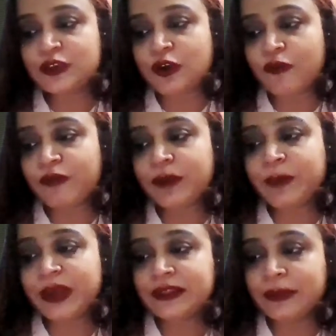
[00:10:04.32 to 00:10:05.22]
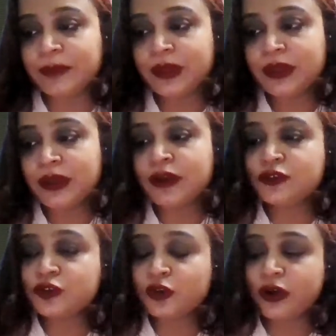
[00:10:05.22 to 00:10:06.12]
offered by them.
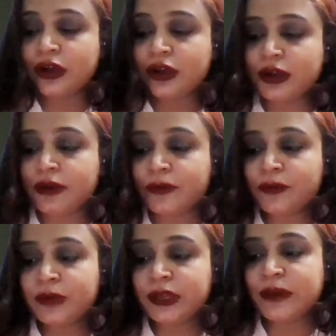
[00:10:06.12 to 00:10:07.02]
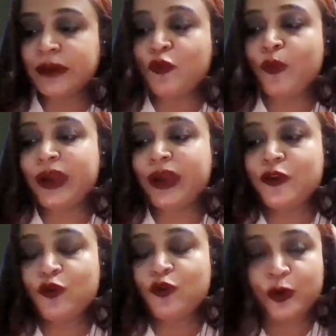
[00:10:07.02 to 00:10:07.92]
So, in Mumbai,
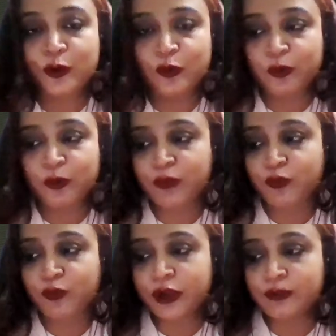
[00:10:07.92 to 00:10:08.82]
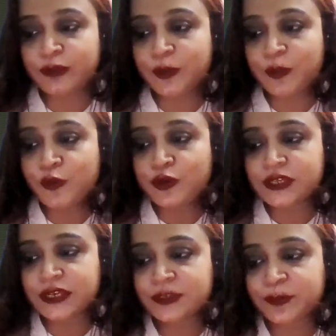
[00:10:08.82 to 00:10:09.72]
known to be one of the most
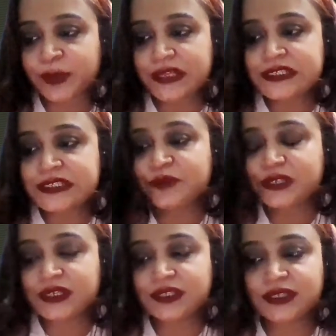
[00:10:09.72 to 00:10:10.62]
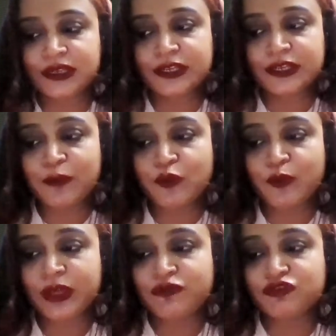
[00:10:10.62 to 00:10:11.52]
expensive cities in India,
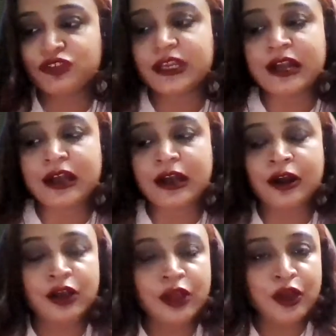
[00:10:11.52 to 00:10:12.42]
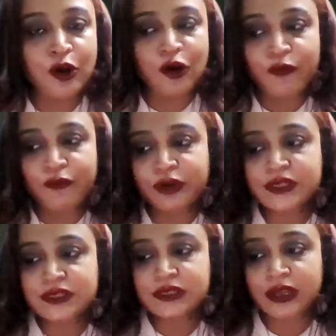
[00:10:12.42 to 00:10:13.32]
Mumbai usually offers
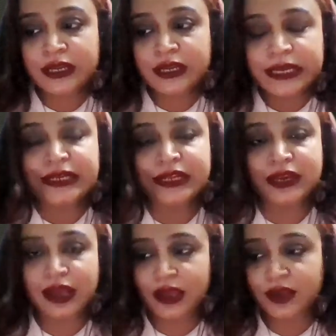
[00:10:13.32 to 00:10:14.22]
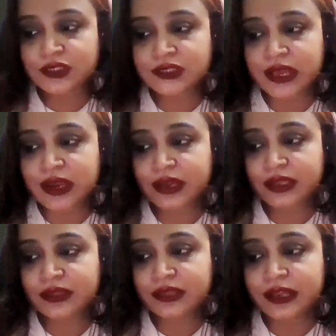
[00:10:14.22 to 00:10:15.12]
a little higher salary
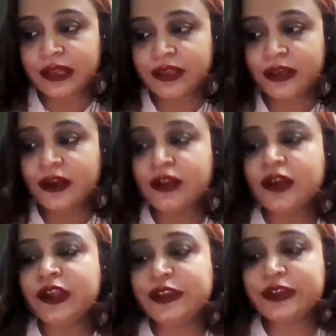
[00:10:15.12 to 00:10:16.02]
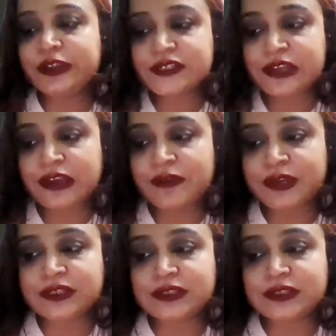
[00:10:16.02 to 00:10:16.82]
than the industry average.